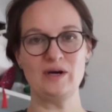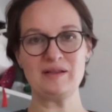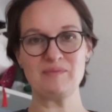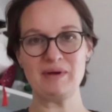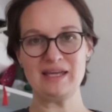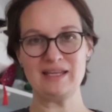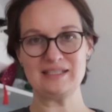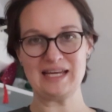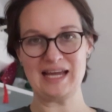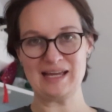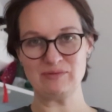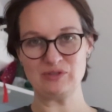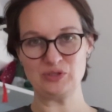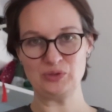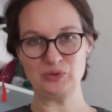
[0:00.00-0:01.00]
what better
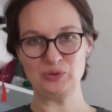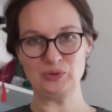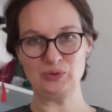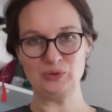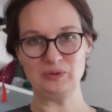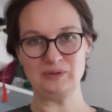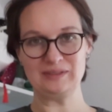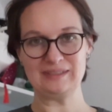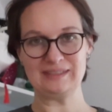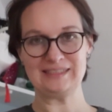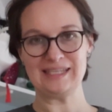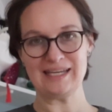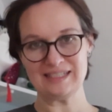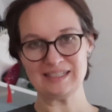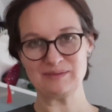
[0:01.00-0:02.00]
time to
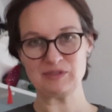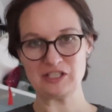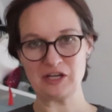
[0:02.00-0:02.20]
set in